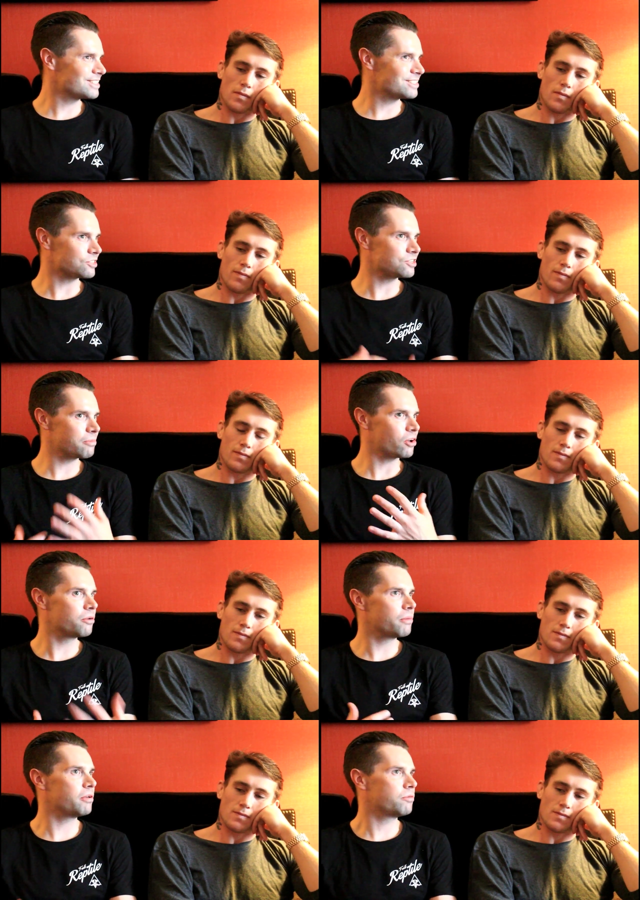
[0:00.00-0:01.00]
Speaker 1: does it kind
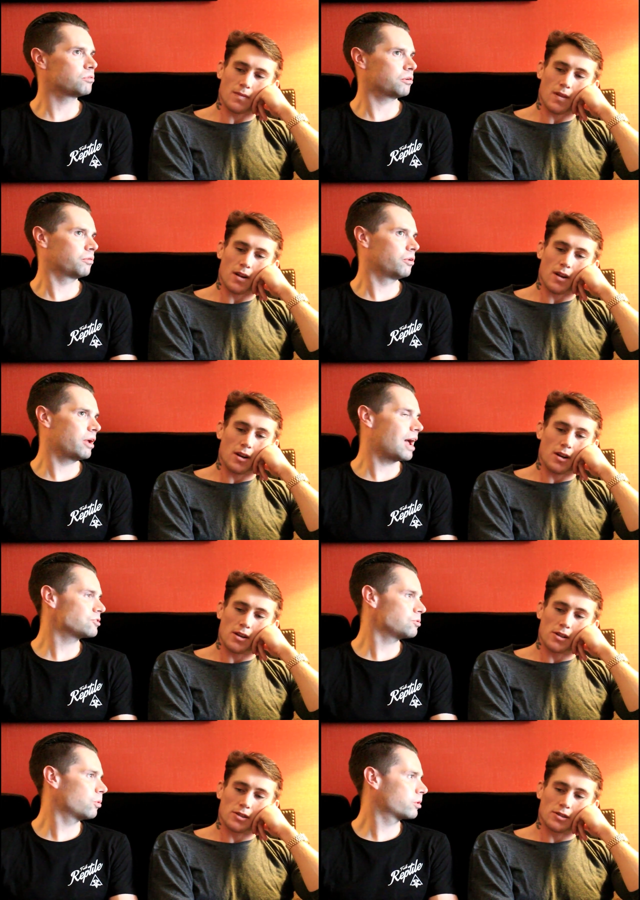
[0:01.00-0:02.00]
of make you feel different now,
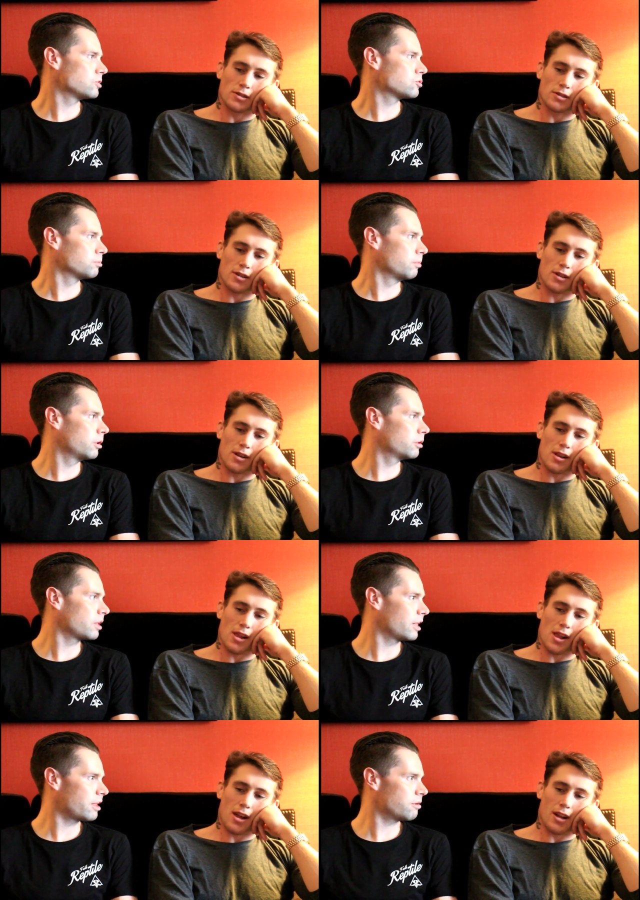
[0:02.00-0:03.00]
as you walk into tomorrow
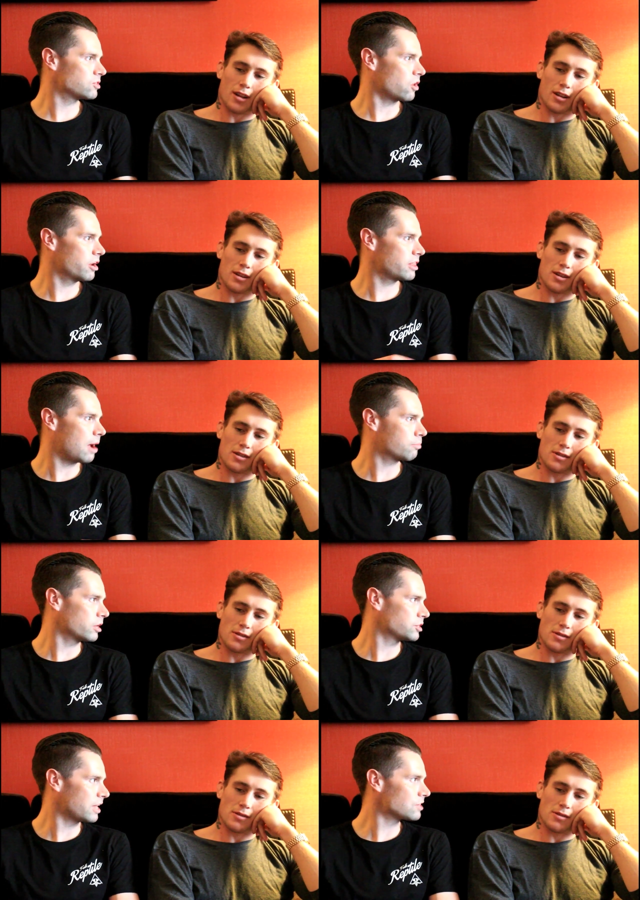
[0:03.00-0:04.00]
that there is kind of that
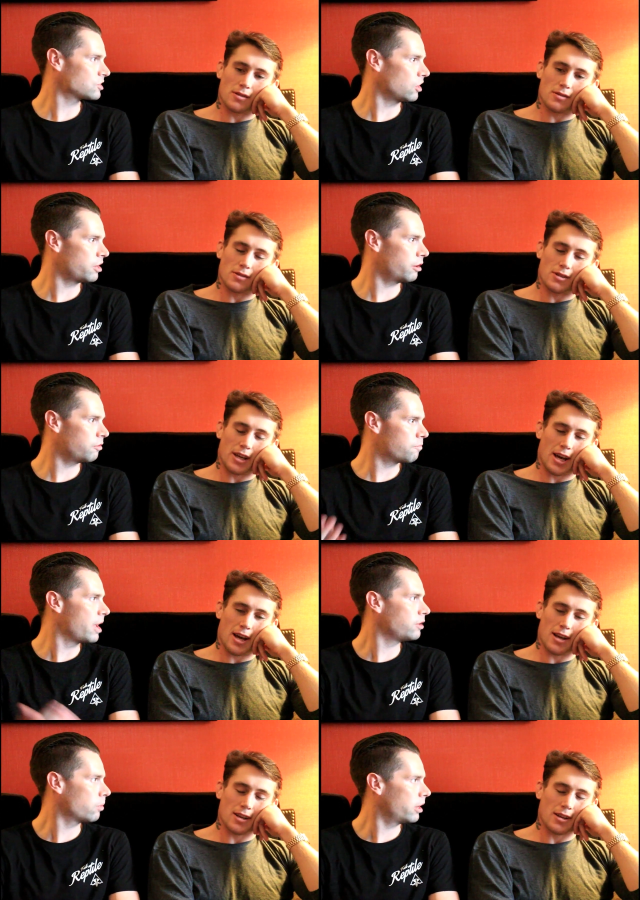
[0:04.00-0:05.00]
pressure? That's done now. You've
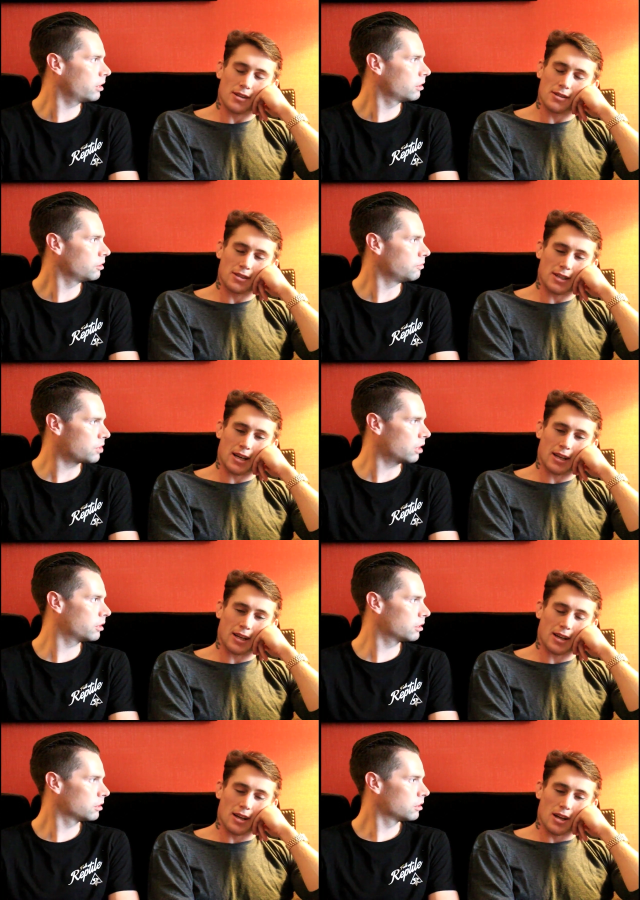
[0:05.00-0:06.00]
yeah. made weight.
Speaker 2: Yeah, done.
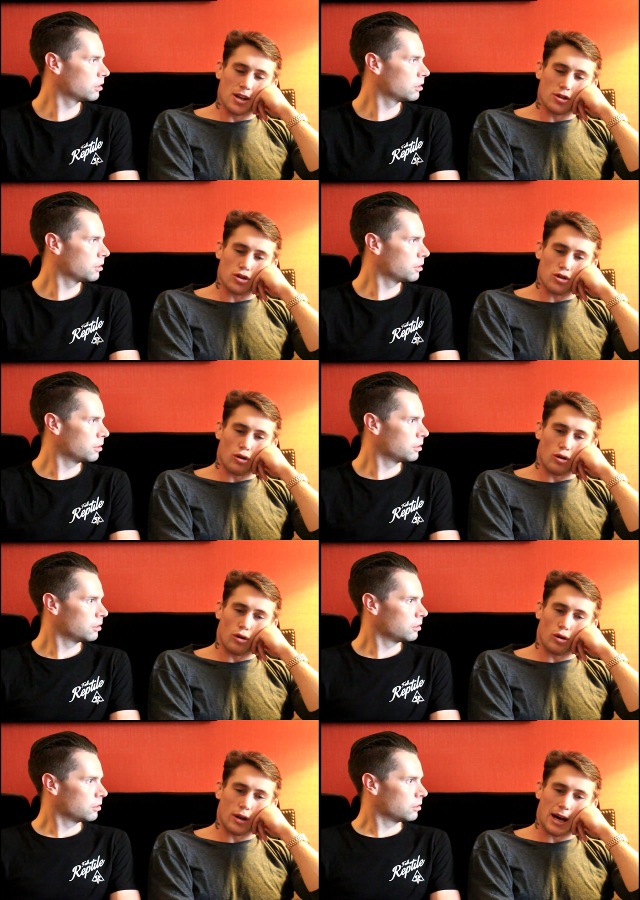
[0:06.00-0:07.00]
Like, just
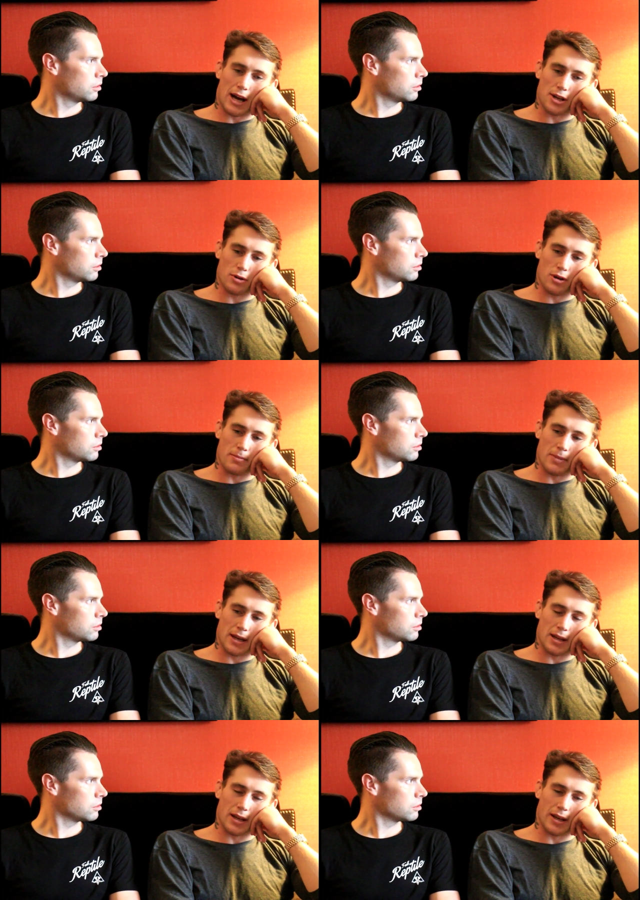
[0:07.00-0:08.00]
all eyes are on
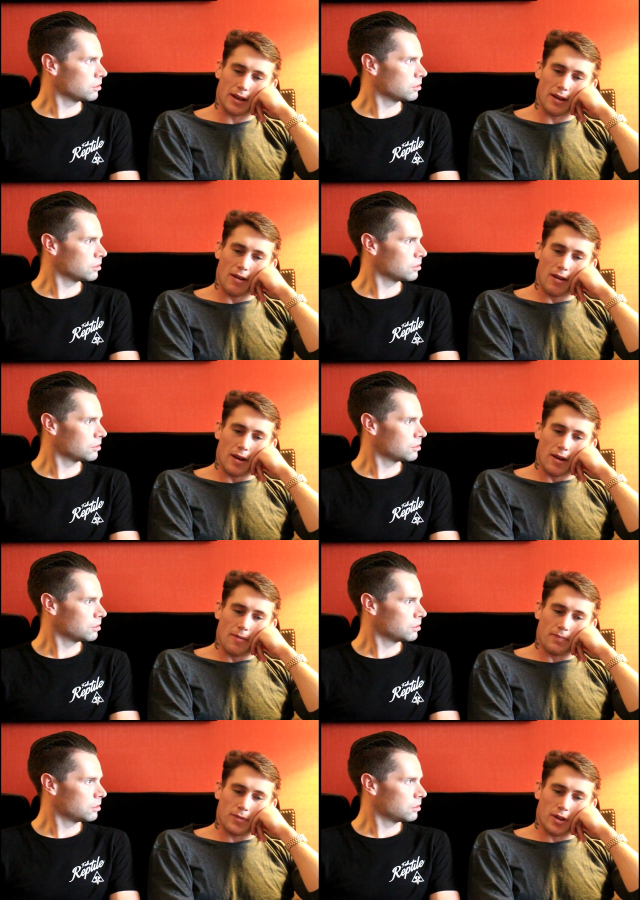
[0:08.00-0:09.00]
me. Like
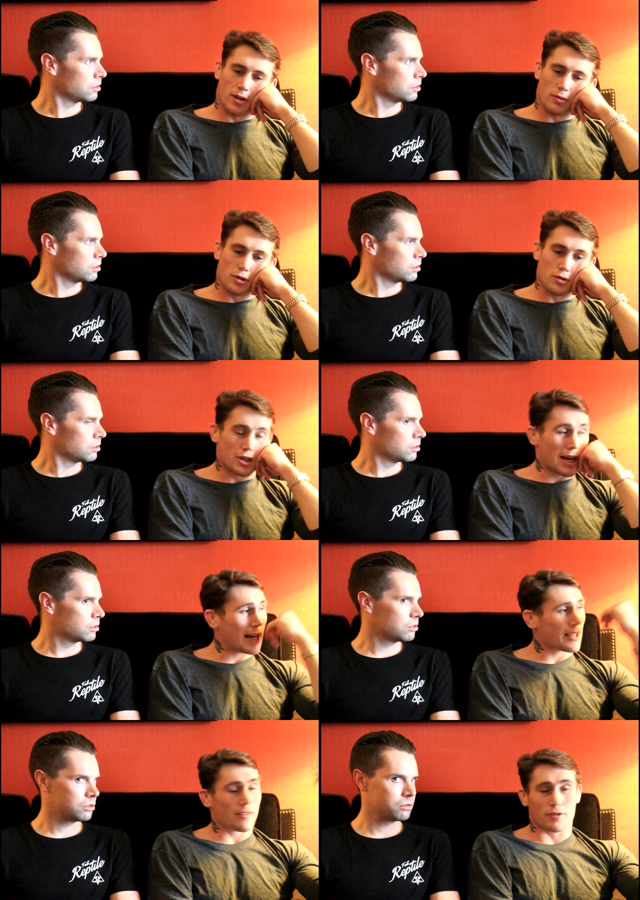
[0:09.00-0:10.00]
you know, you
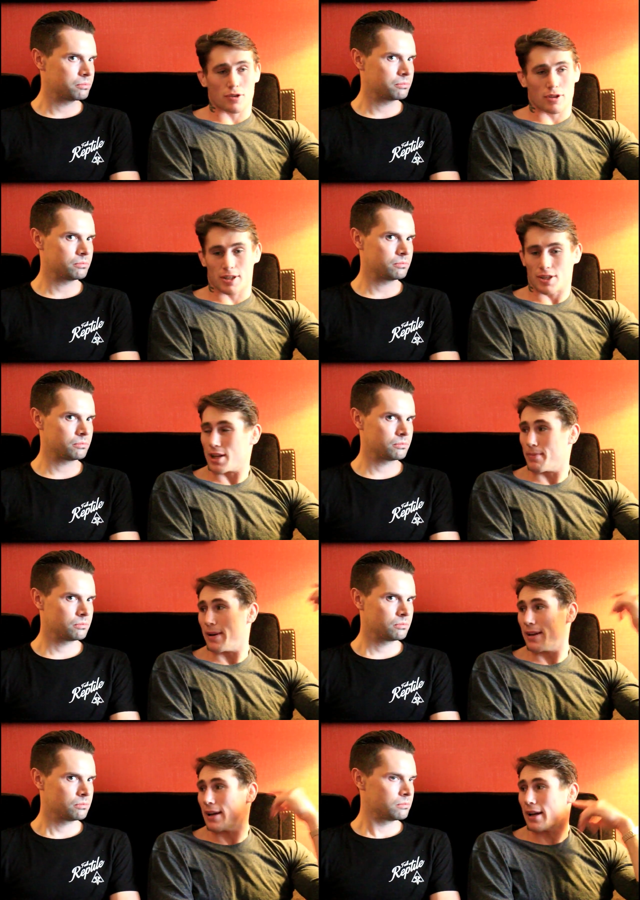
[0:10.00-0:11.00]
saw that I've just literally
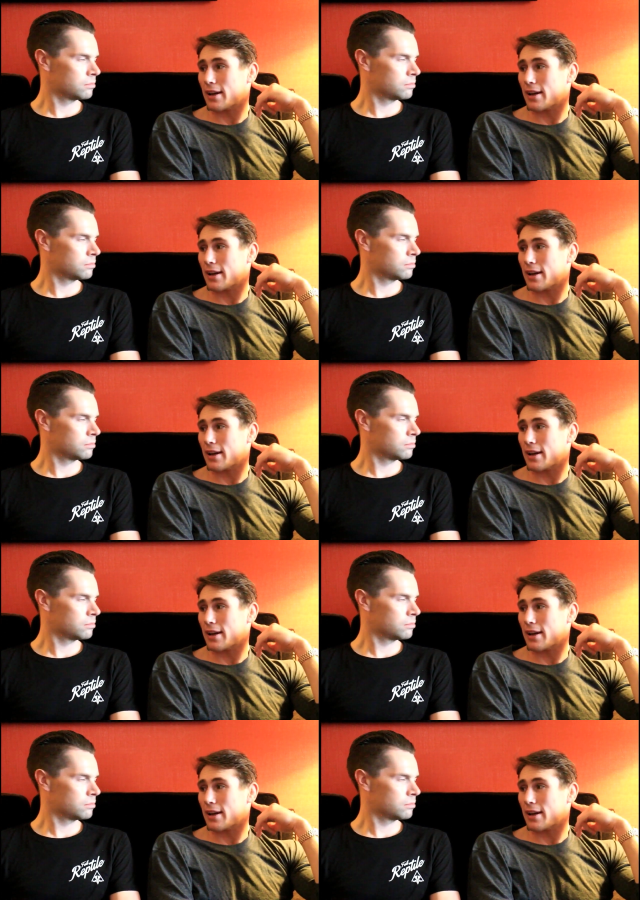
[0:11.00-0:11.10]
been like